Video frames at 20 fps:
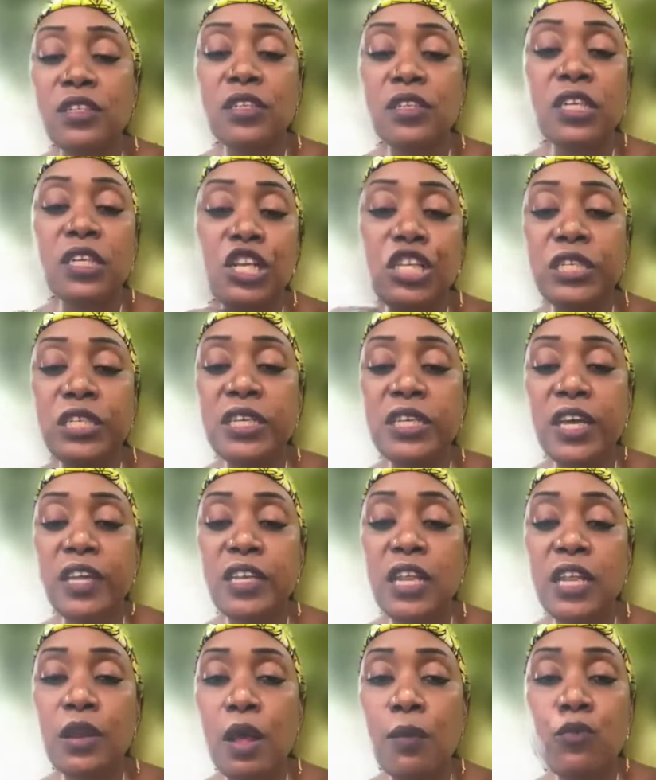And some
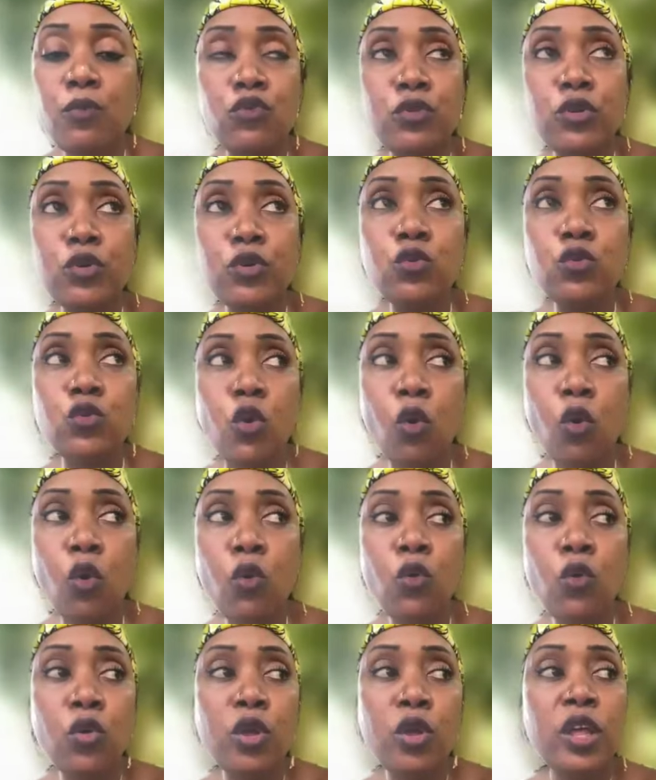plants grow all the time,
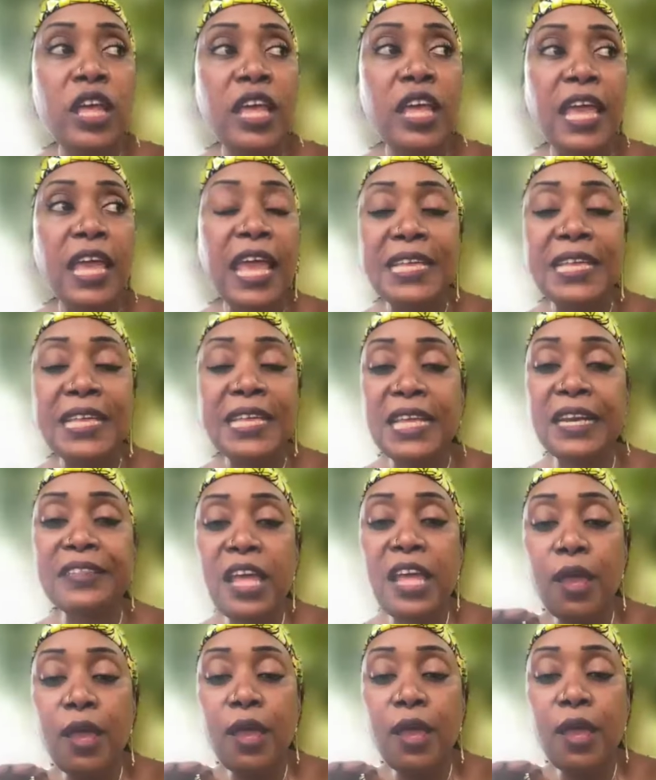independently of
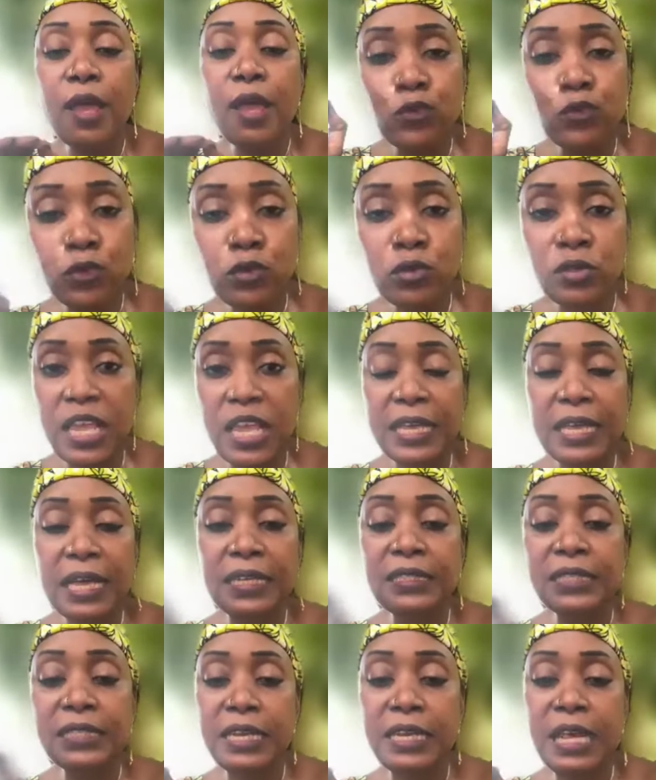the weather, whether it's
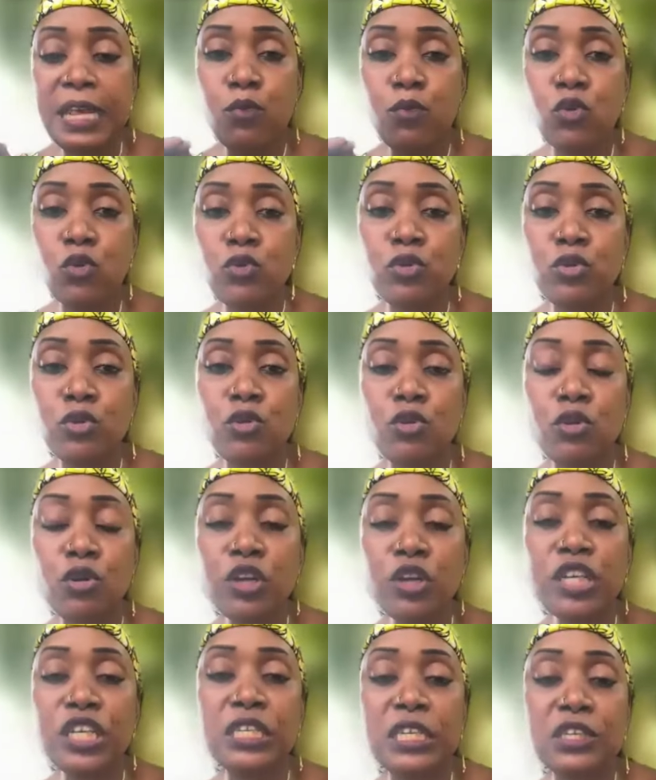rainy or not.
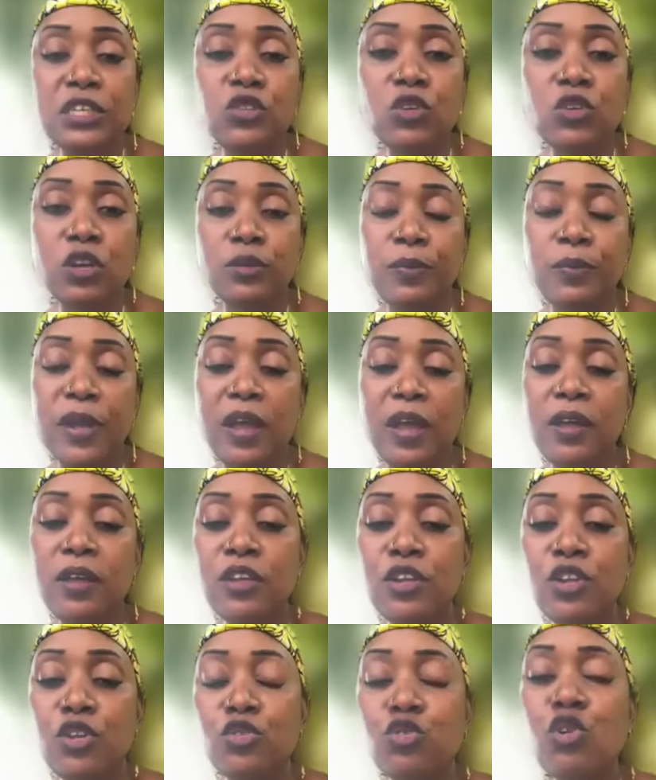And some
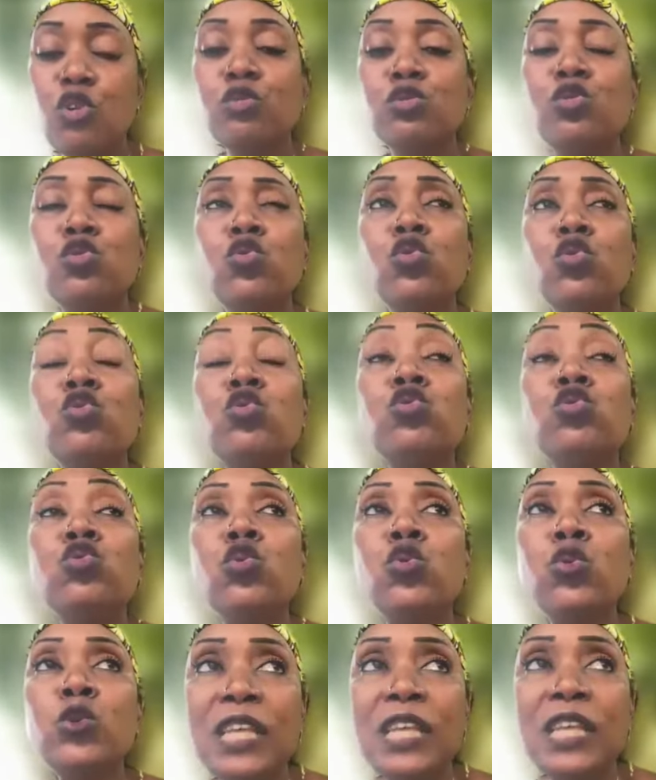plants grow,
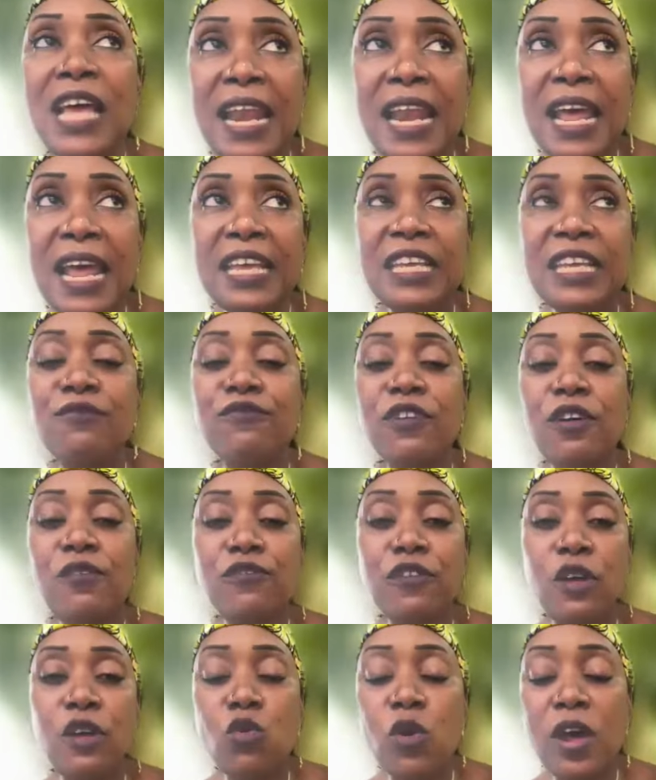but then when
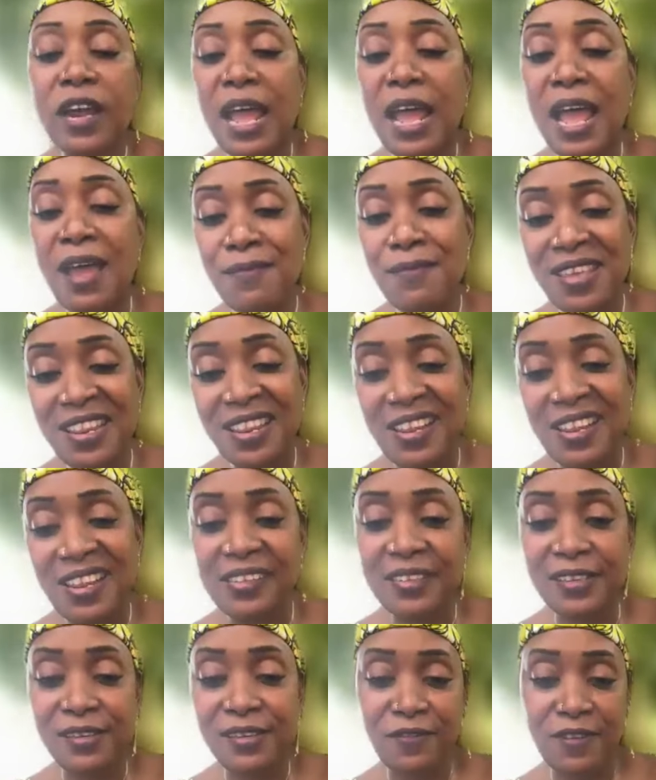there's a lot
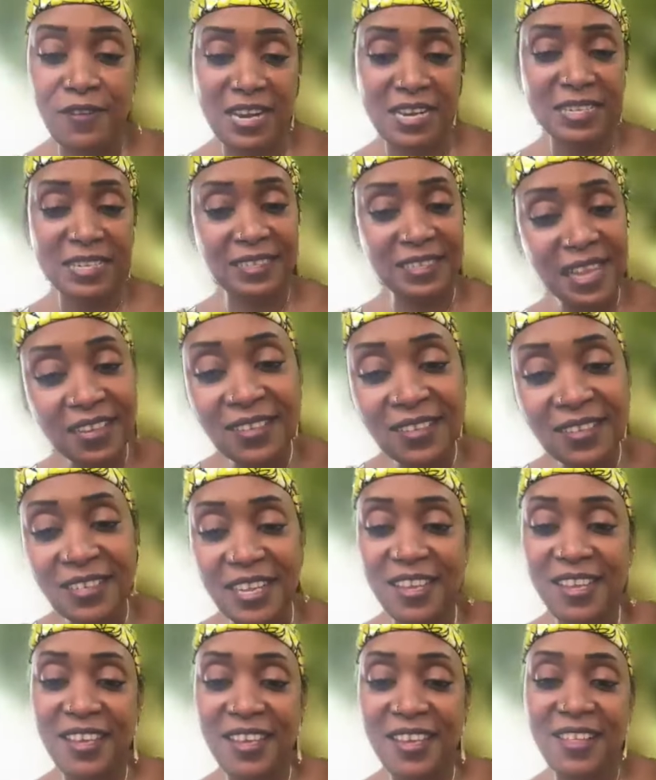of water, they
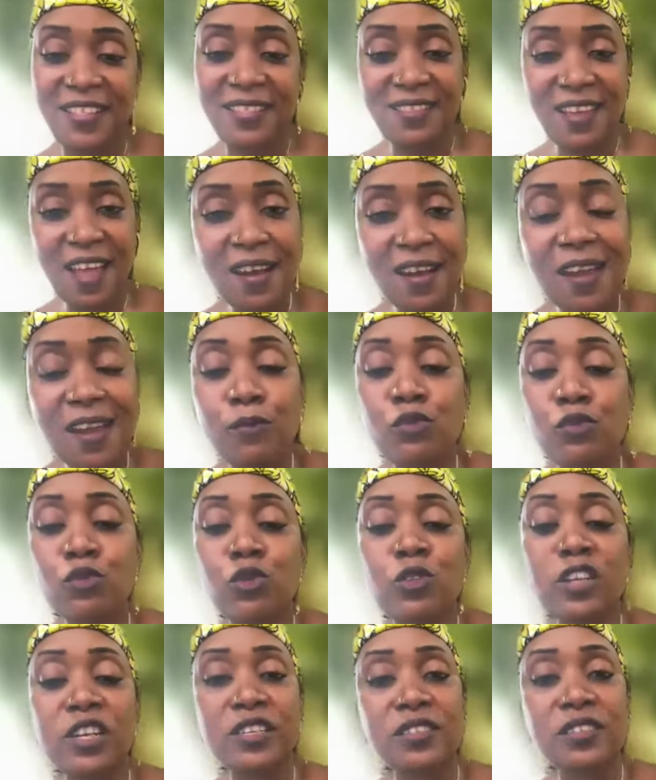don't
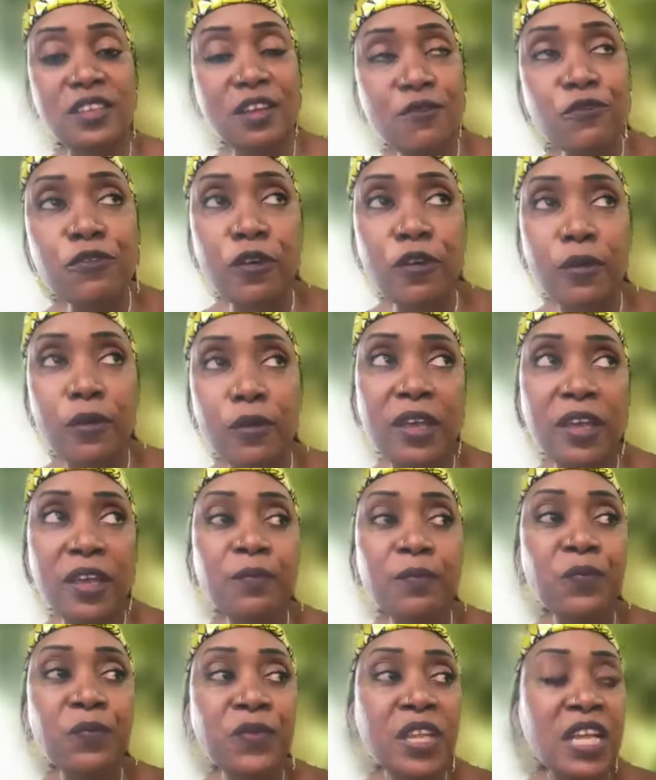come out. So all
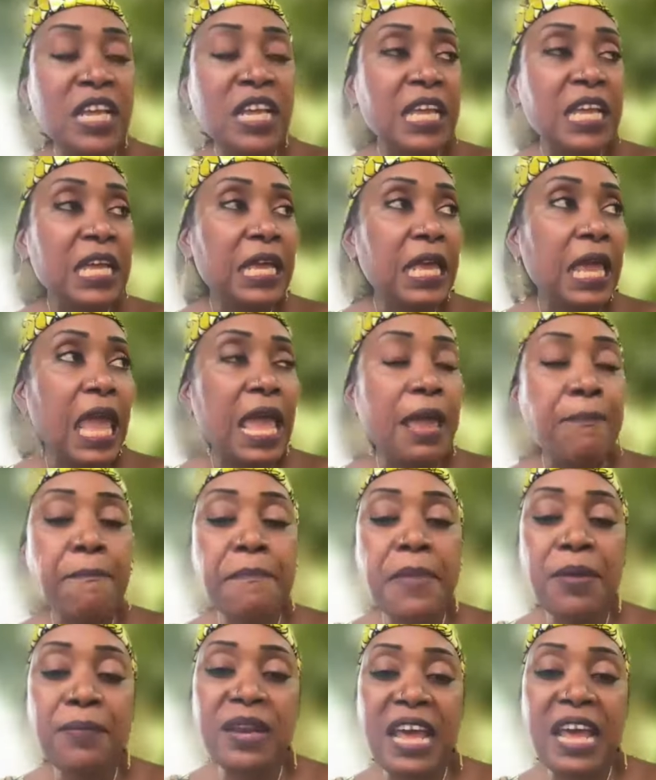of this we need to
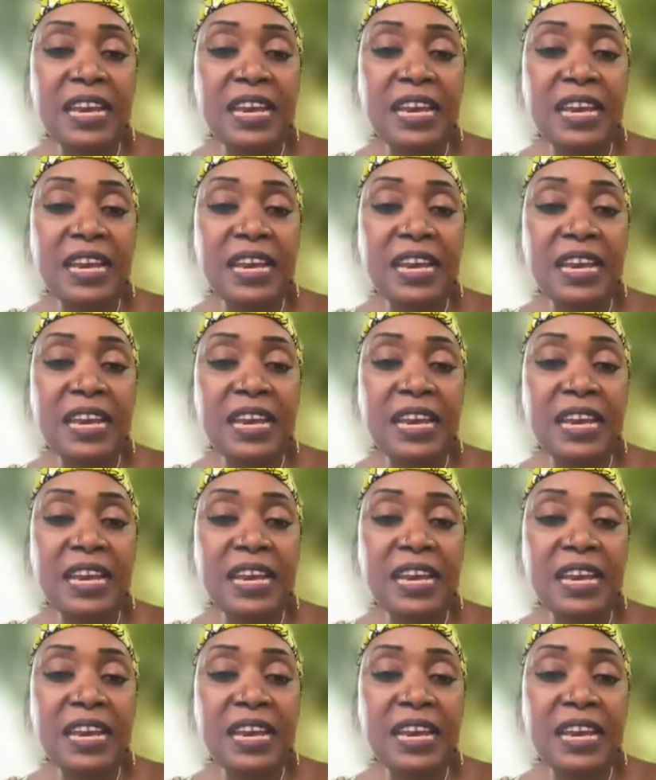teach to our